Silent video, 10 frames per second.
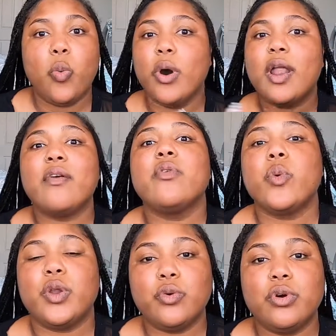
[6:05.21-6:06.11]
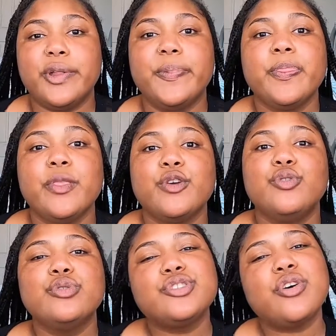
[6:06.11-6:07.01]
Whatever went on,
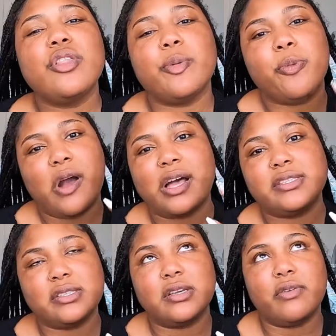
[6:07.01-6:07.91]
you saw the process